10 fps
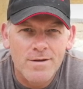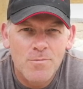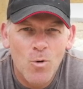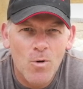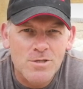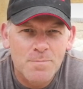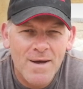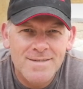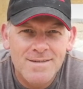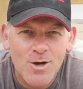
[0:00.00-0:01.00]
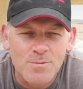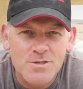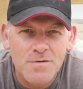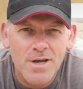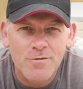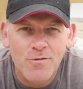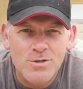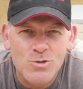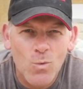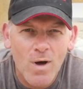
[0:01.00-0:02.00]
from All Box Spain. Hoping this video
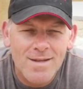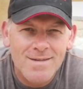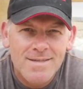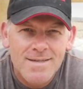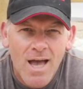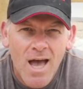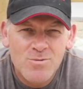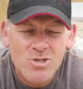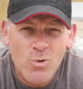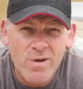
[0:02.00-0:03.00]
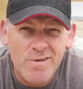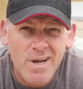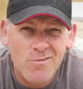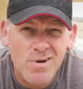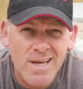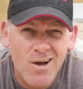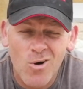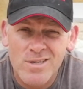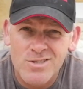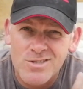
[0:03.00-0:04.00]
finds you well. Just a quick video really
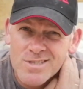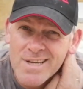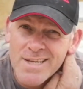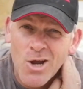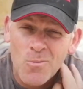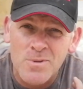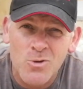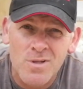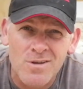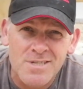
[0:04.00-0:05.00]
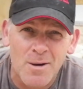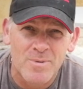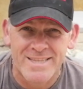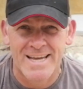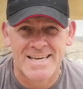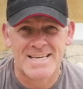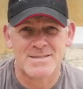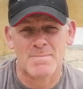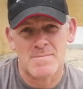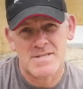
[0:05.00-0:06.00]
guys, just to let you know what I've been doing the last couple of days,
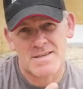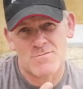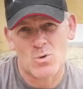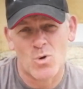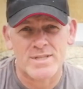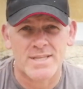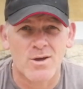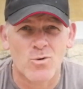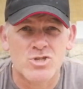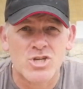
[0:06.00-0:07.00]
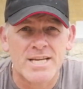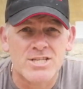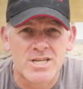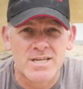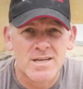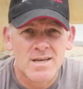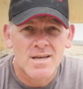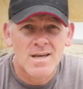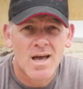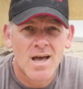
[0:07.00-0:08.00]
maybe to give you an idea on changing
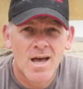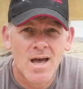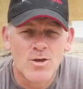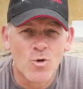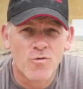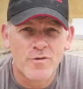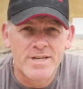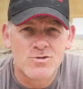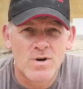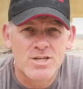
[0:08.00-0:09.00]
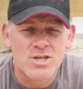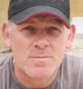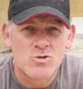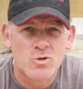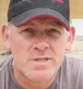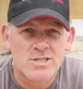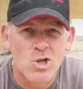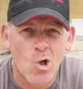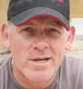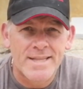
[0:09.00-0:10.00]
your fitness regime during this
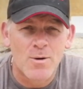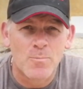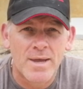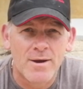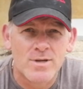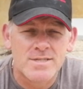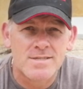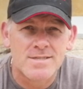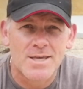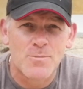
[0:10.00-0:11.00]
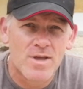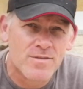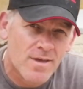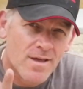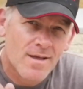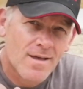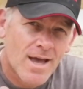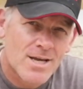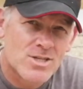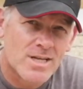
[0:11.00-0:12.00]
lockdown period and sticking with
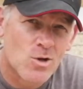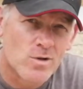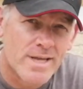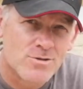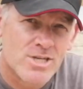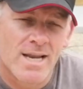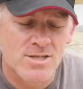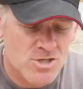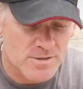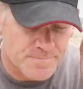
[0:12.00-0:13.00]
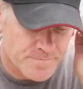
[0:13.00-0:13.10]
hashtag the lockdown challenge.